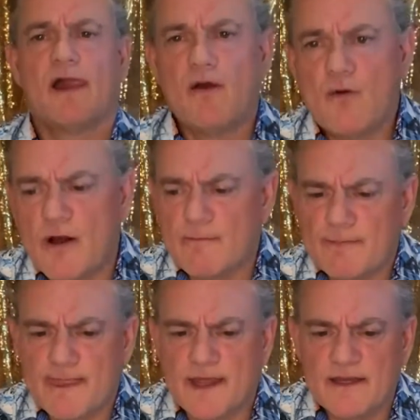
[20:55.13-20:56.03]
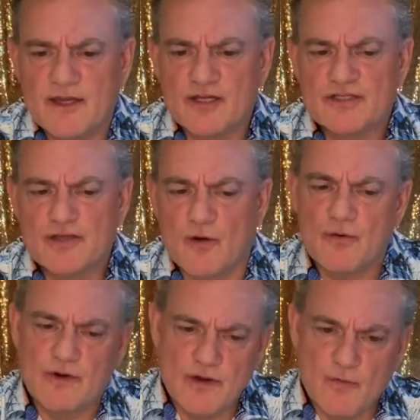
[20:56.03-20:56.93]
Well, so
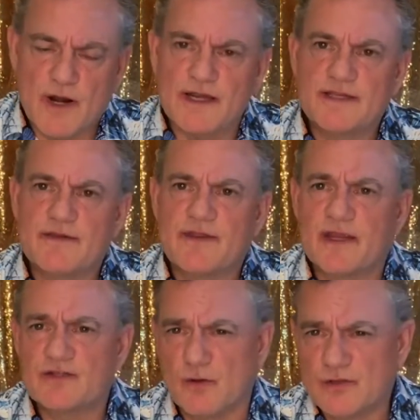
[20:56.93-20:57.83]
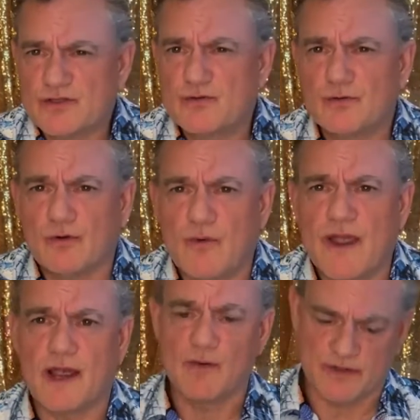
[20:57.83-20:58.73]
when I did things old school
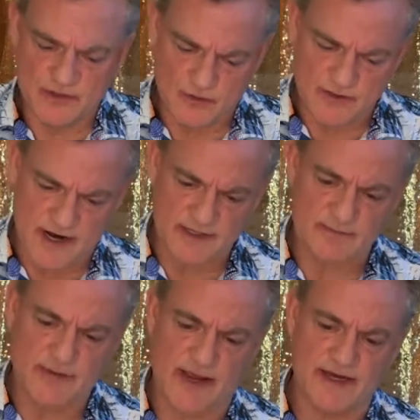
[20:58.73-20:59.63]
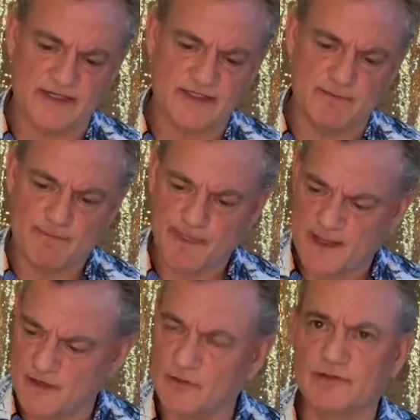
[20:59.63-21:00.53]
way, I would do cut and paste,
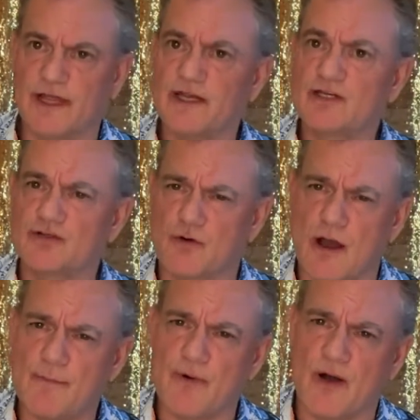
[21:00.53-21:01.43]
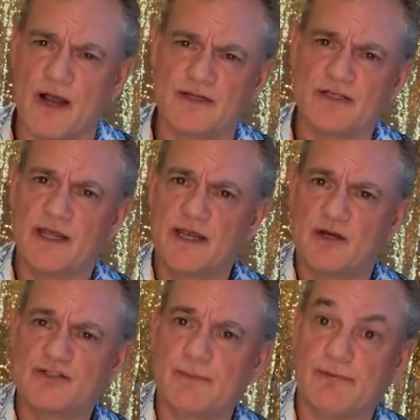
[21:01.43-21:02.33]
link to Dropbox.
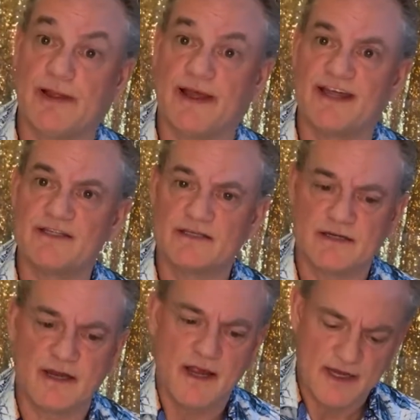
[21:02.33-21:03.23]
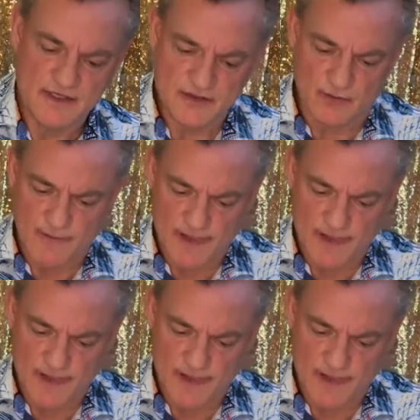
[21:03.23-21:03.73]
Here's the plans. So